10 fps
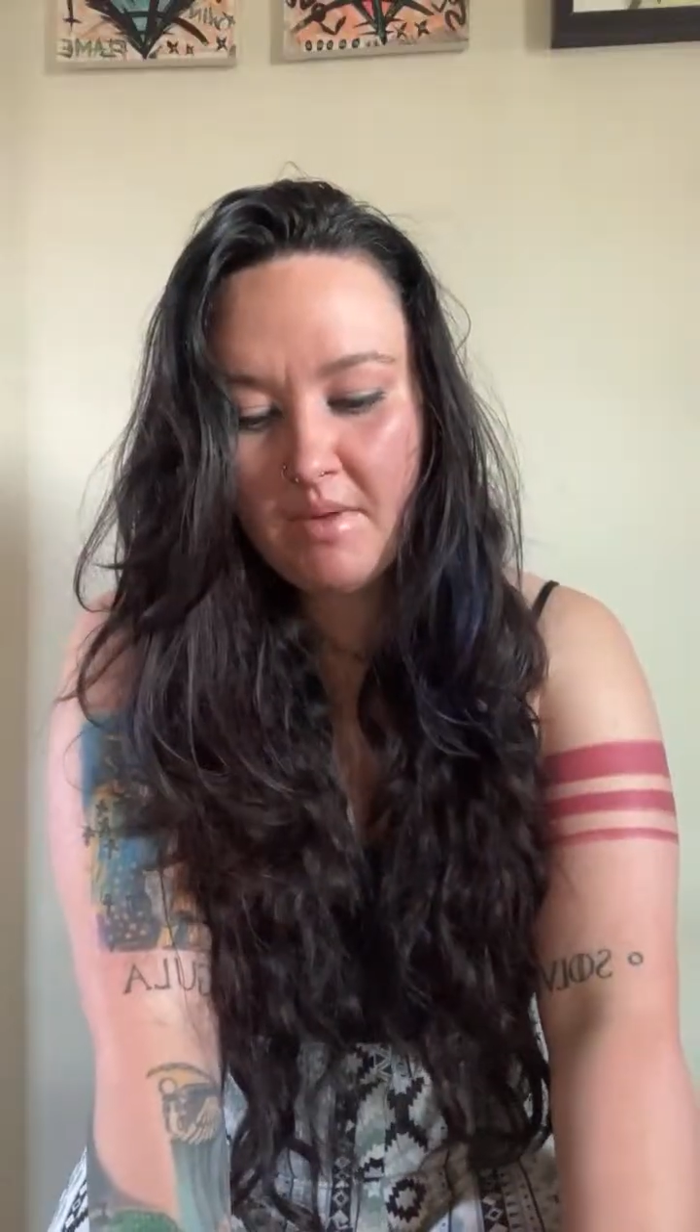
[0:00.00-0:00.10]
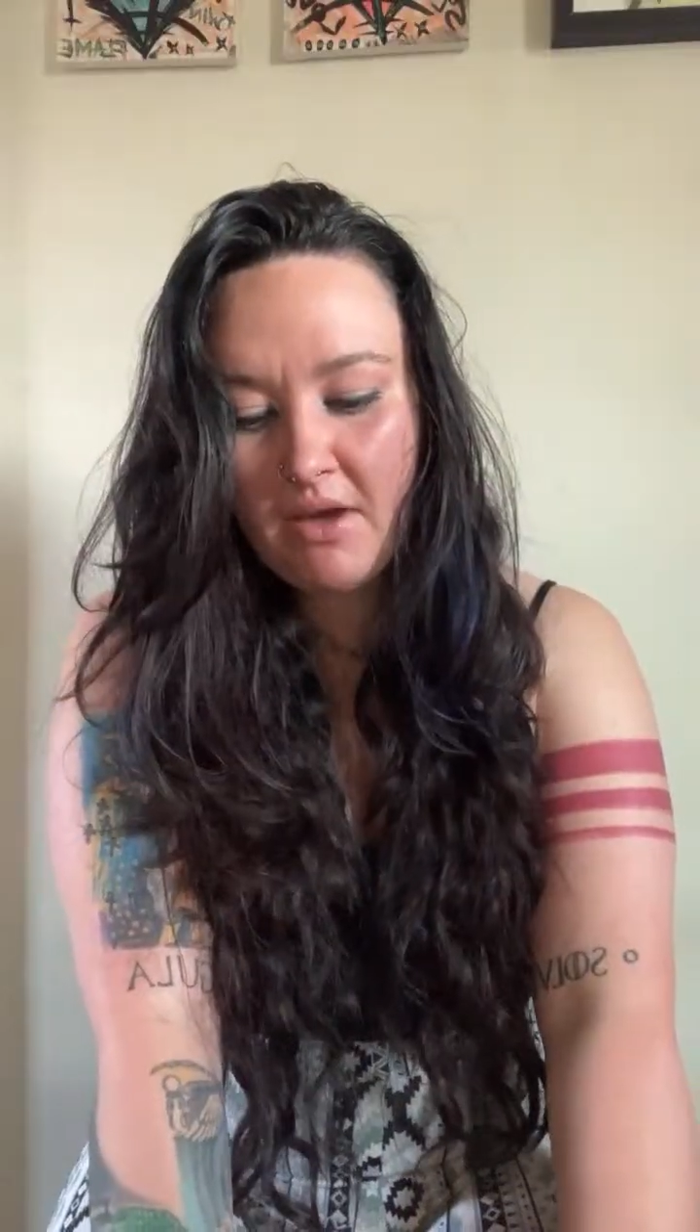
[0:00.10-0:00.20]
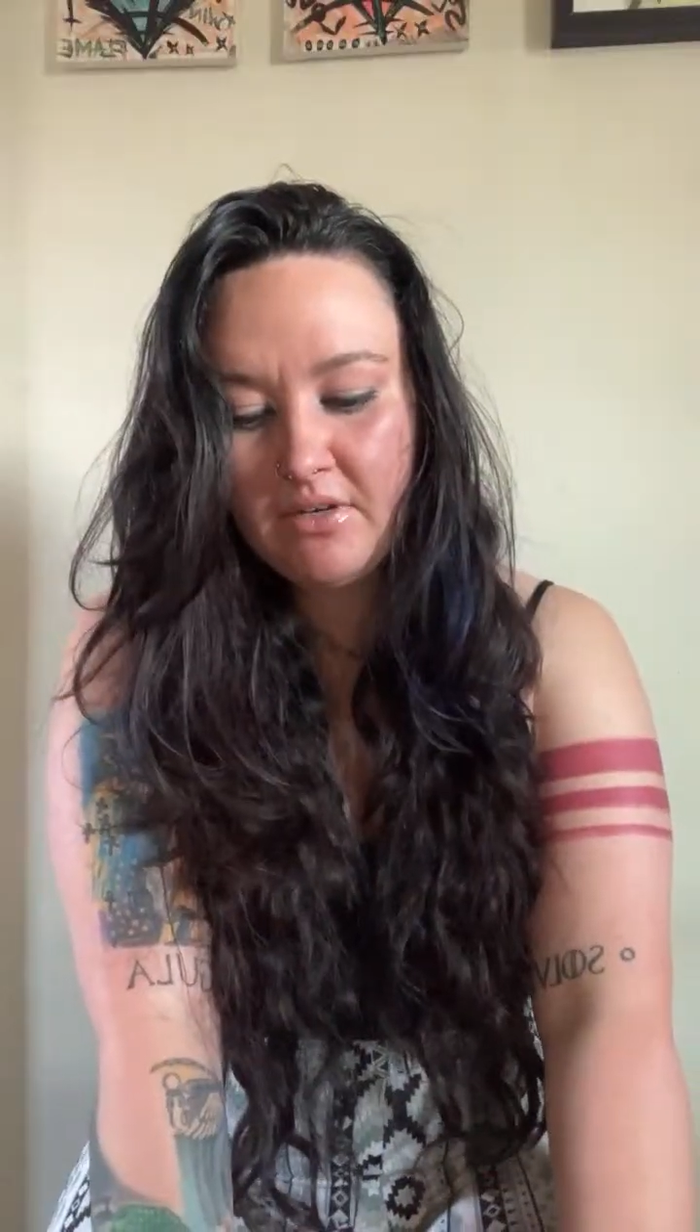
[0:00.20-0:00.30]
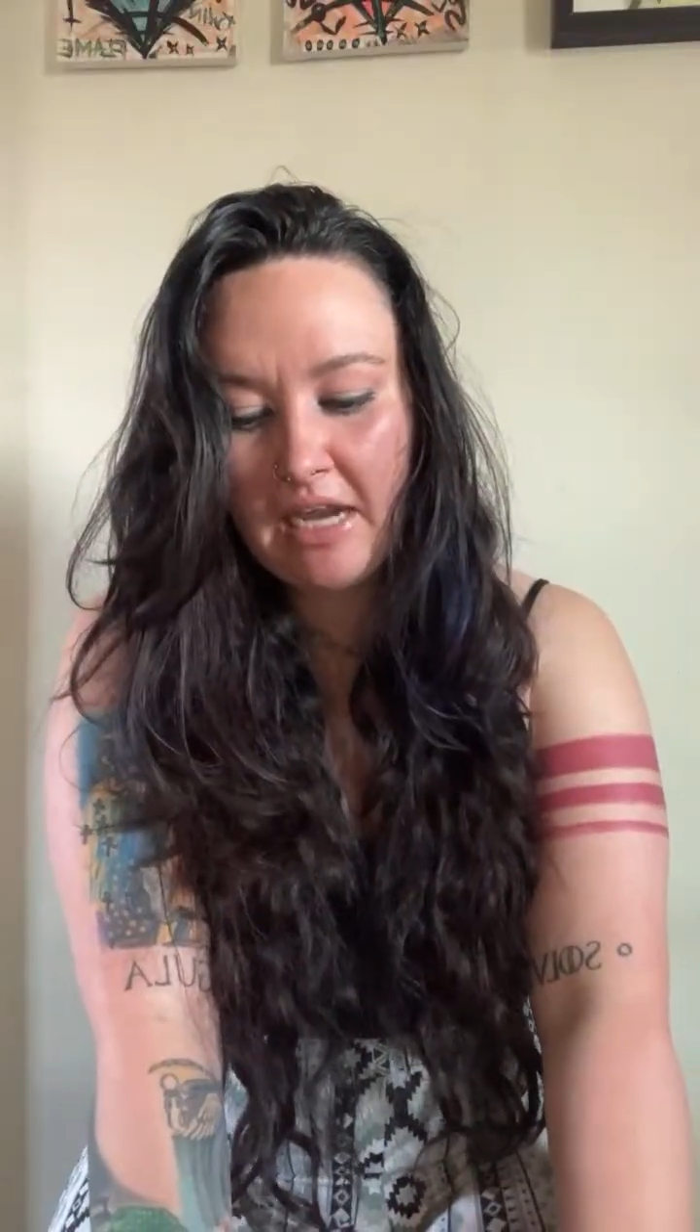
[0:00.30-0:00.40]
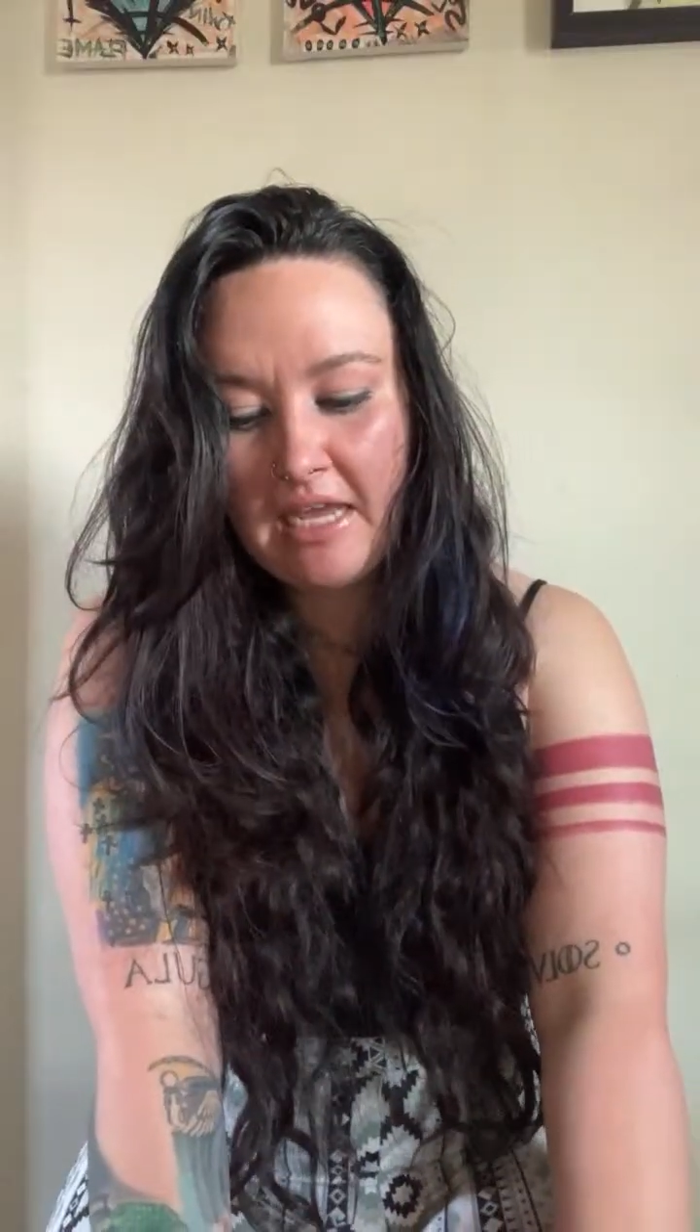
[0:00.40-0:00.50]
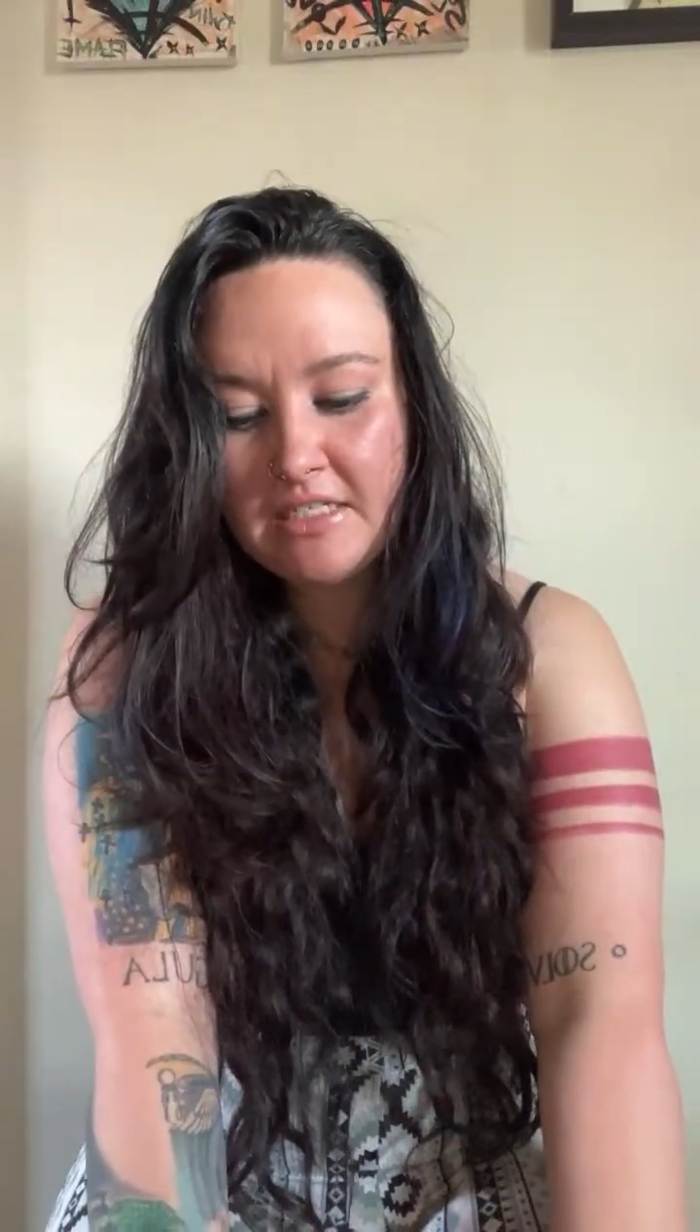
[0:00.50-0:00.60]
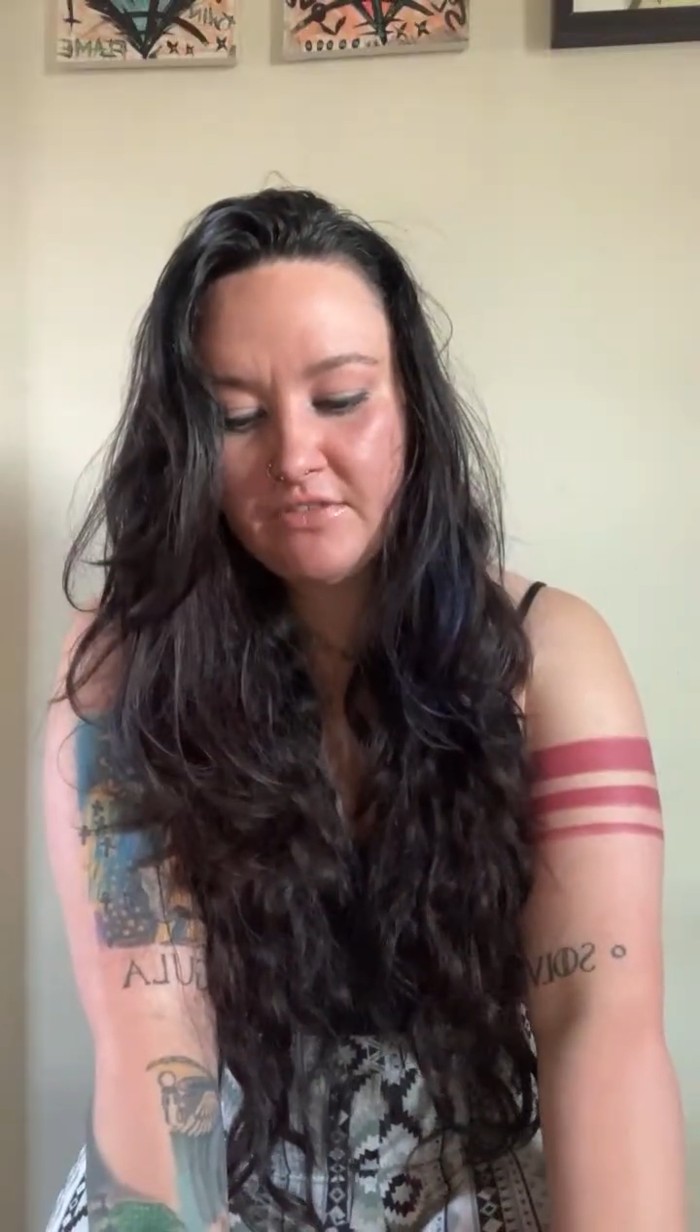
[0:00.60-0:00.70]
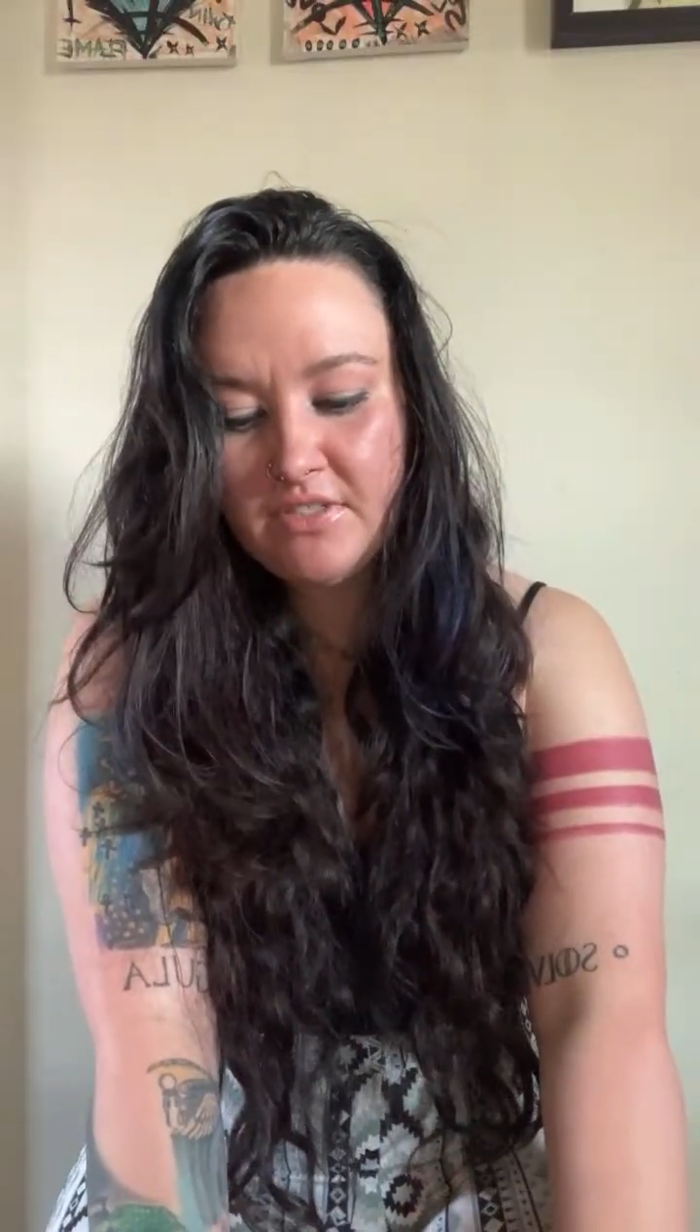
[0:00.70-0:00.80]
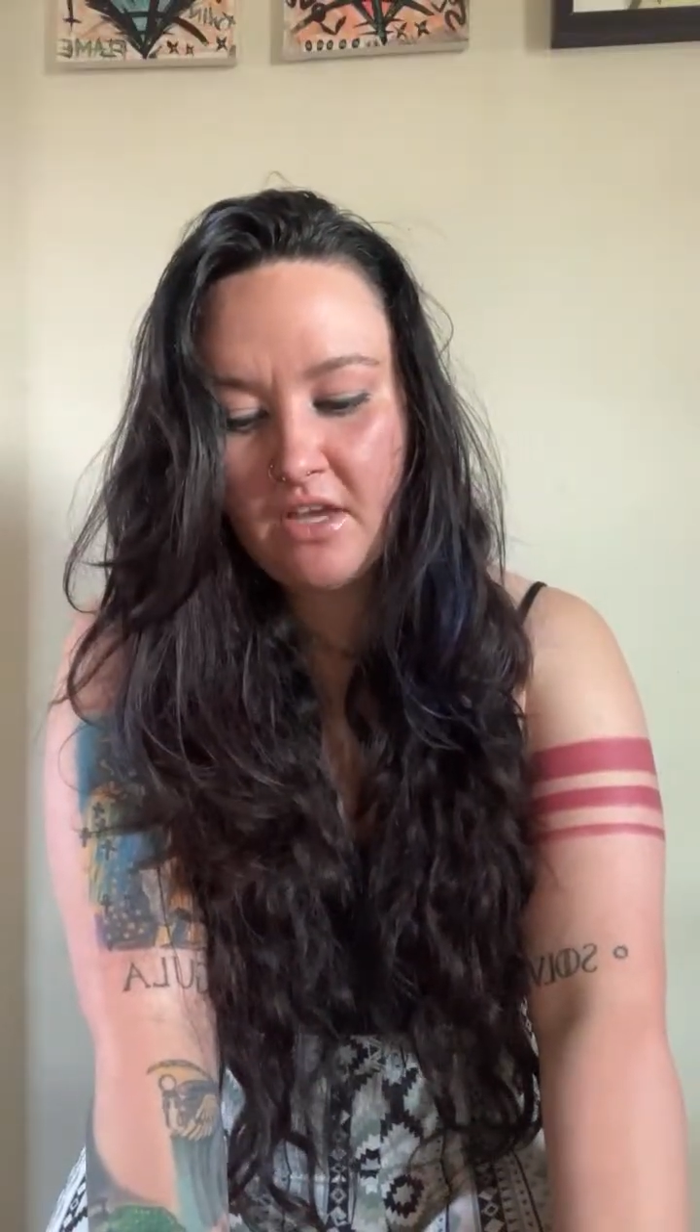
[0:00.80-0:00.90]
about negative